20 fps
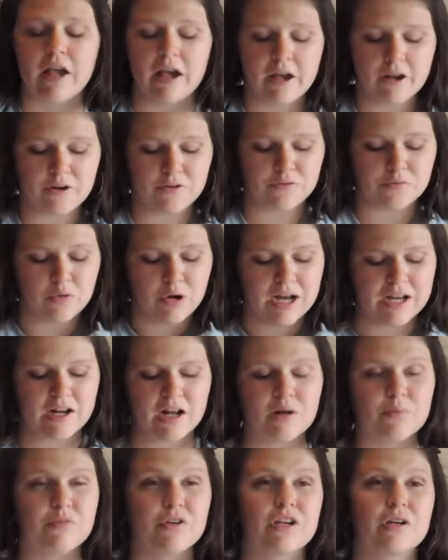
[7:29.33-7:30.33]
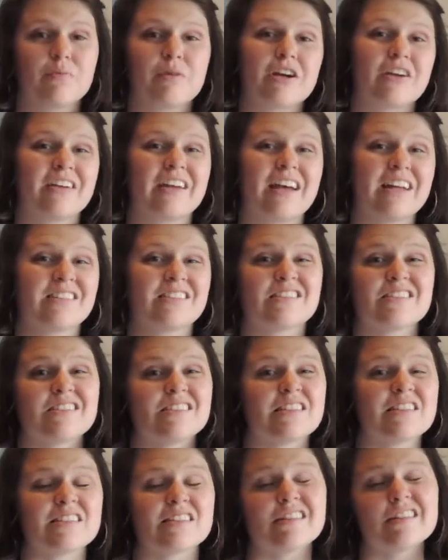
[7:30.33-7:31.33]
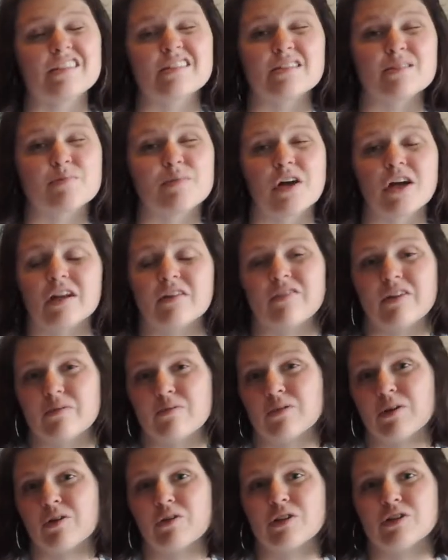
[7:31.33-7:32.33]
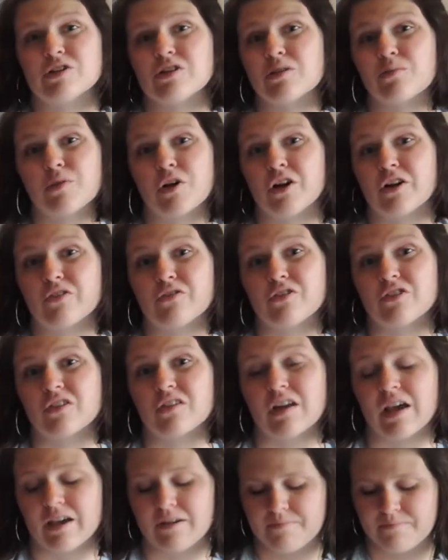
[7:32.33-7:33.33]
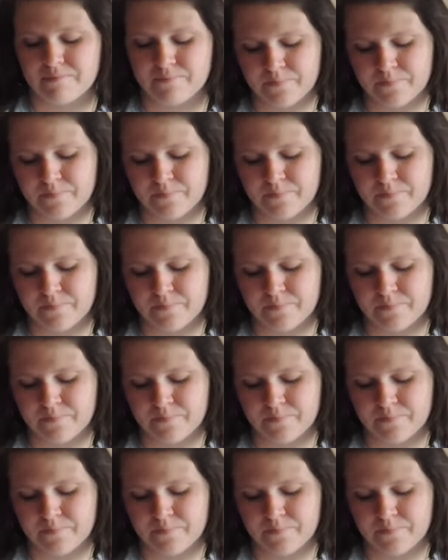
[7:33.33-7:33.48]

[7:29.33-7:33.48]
and why not bring a pair of Keds to easily slip on if I'm going to the park for the night.